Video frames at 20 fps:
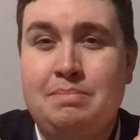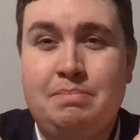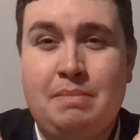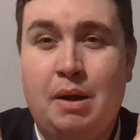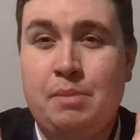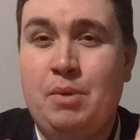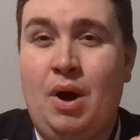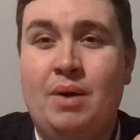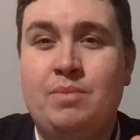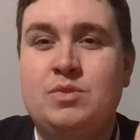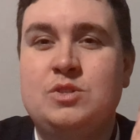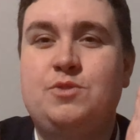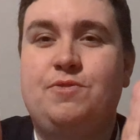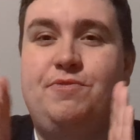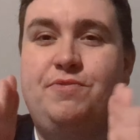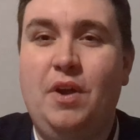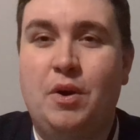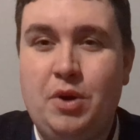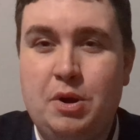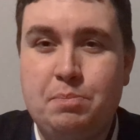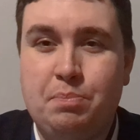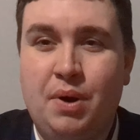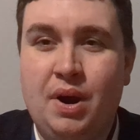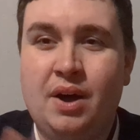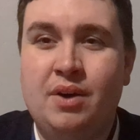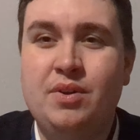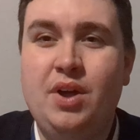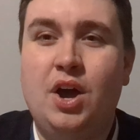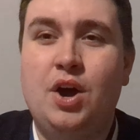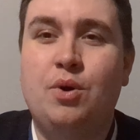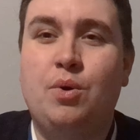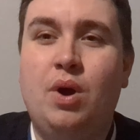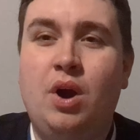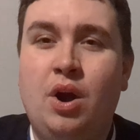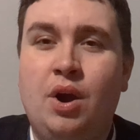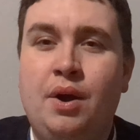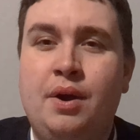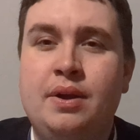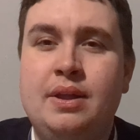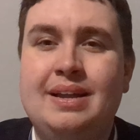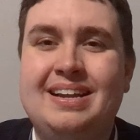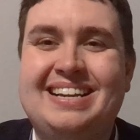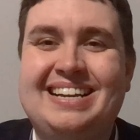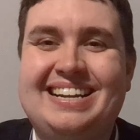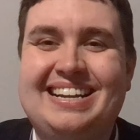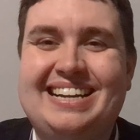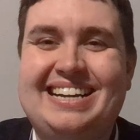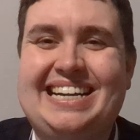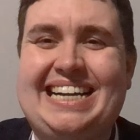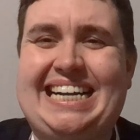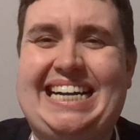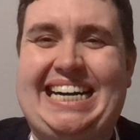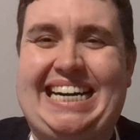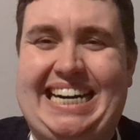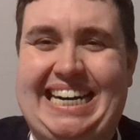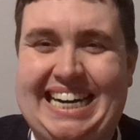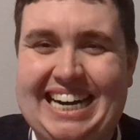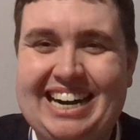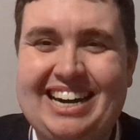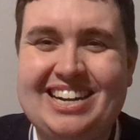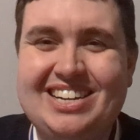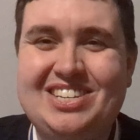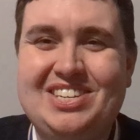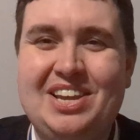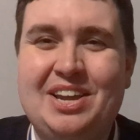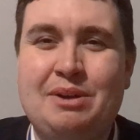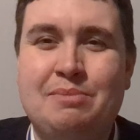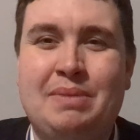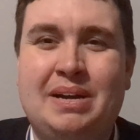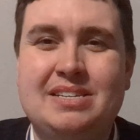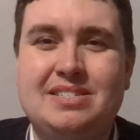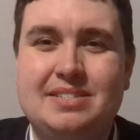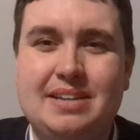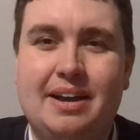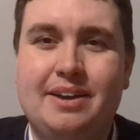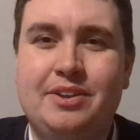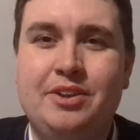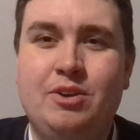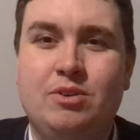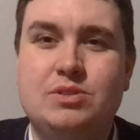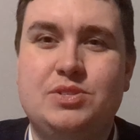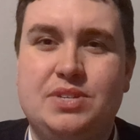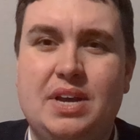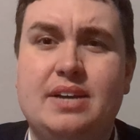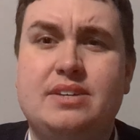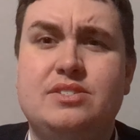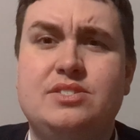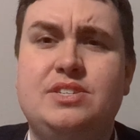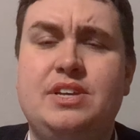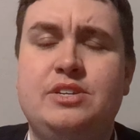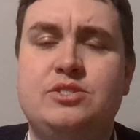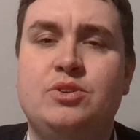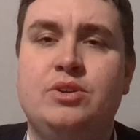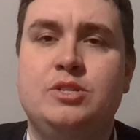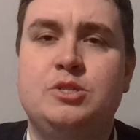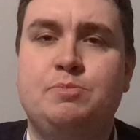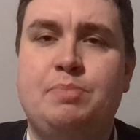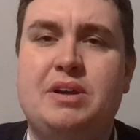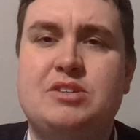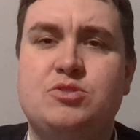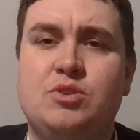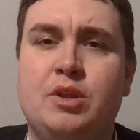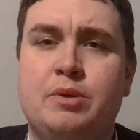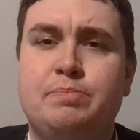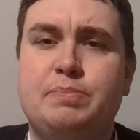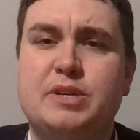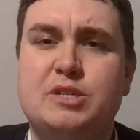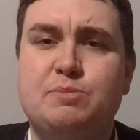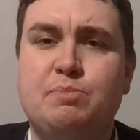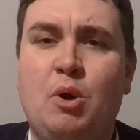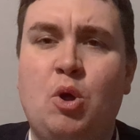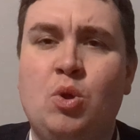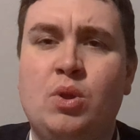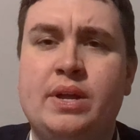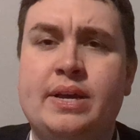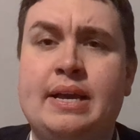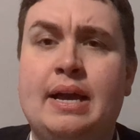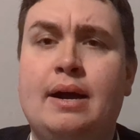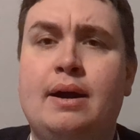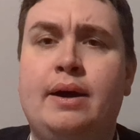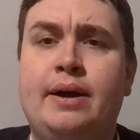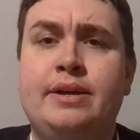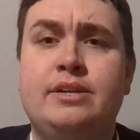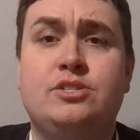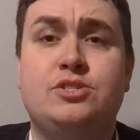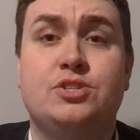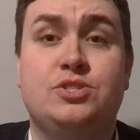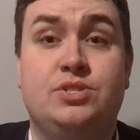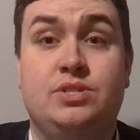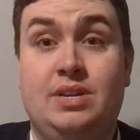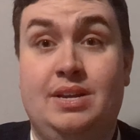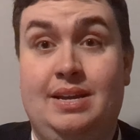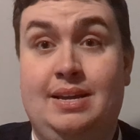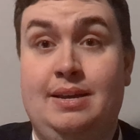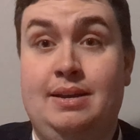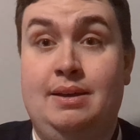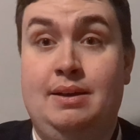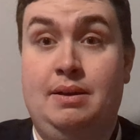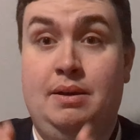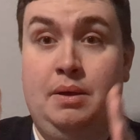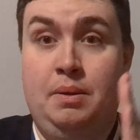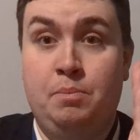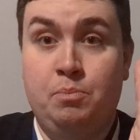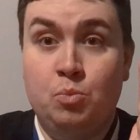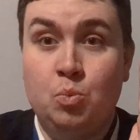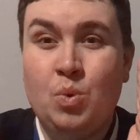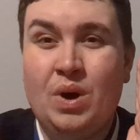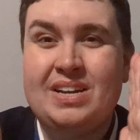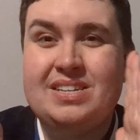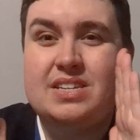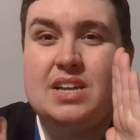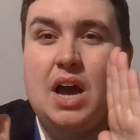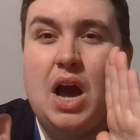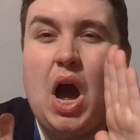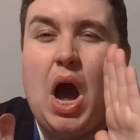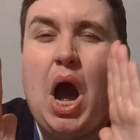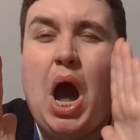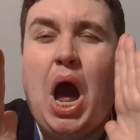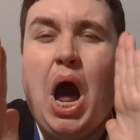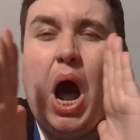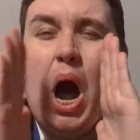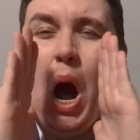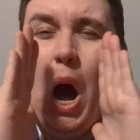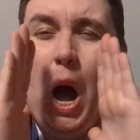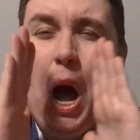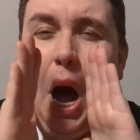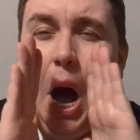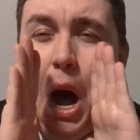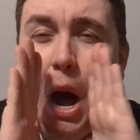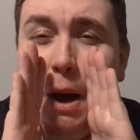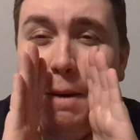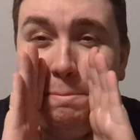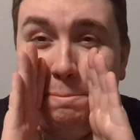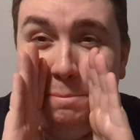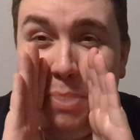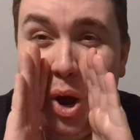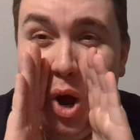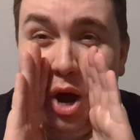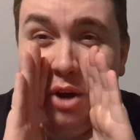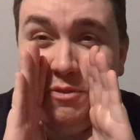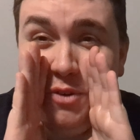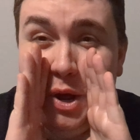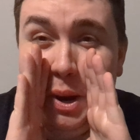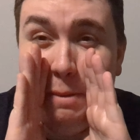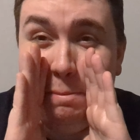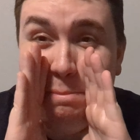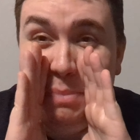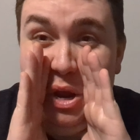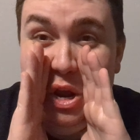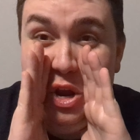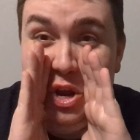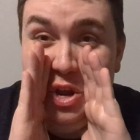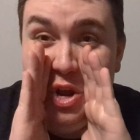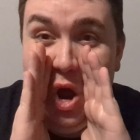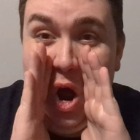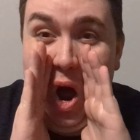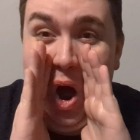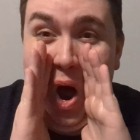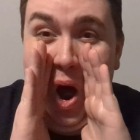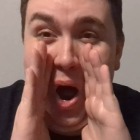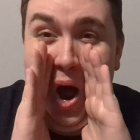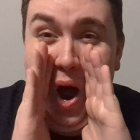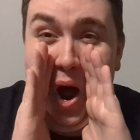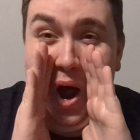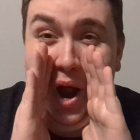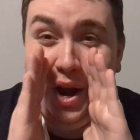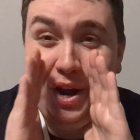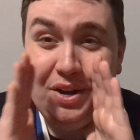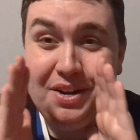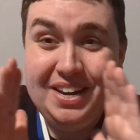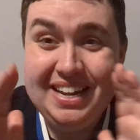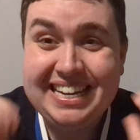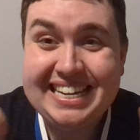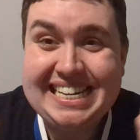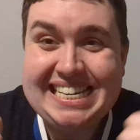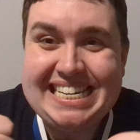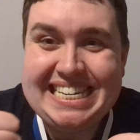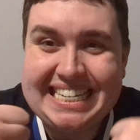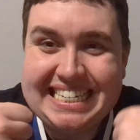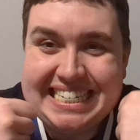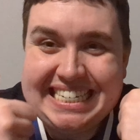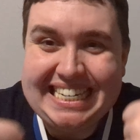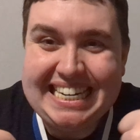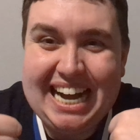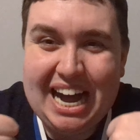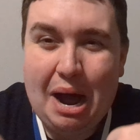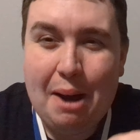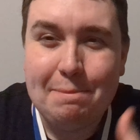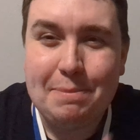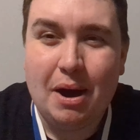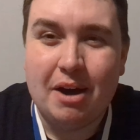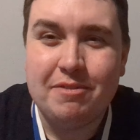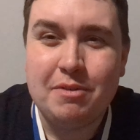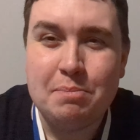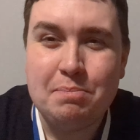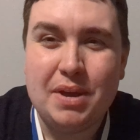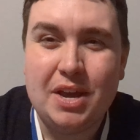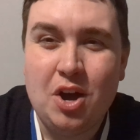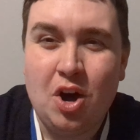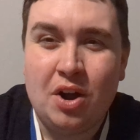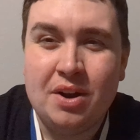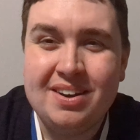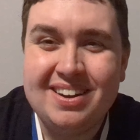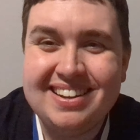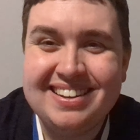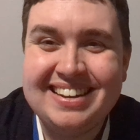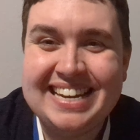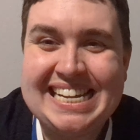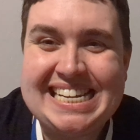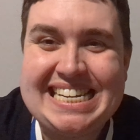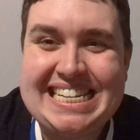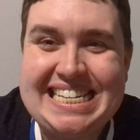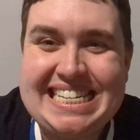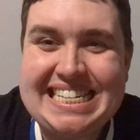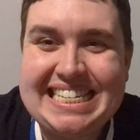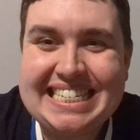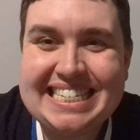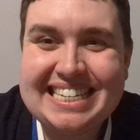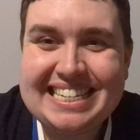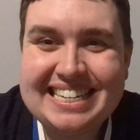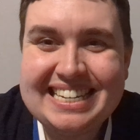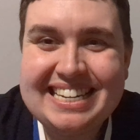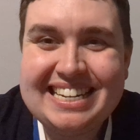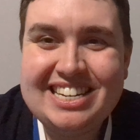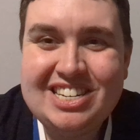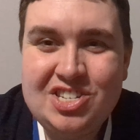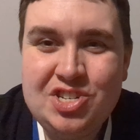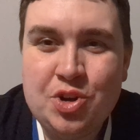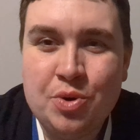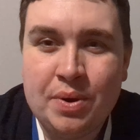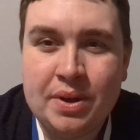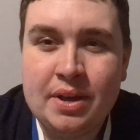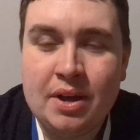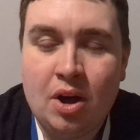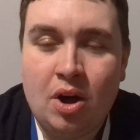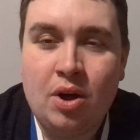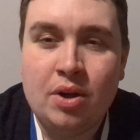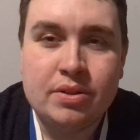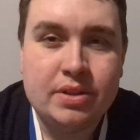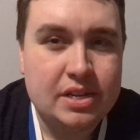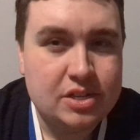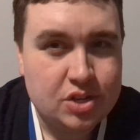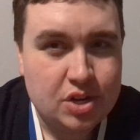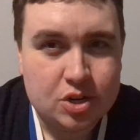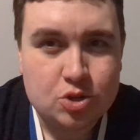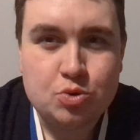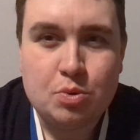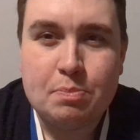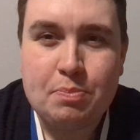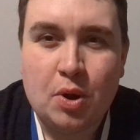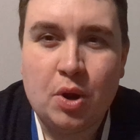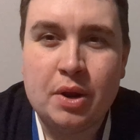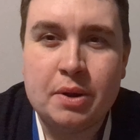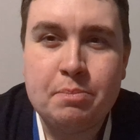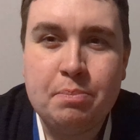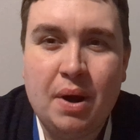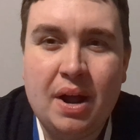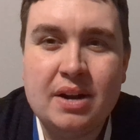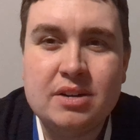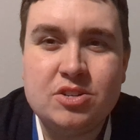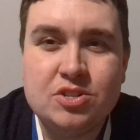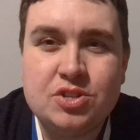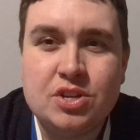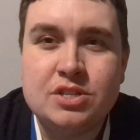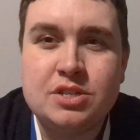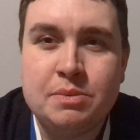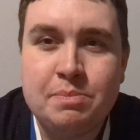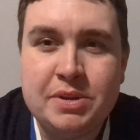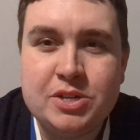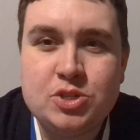my mom was very proud how hard I did in my second year, second season in Special Olympics bowling. I just went above and beyond. Above and beyond and doing uh, all these extra bowling practices in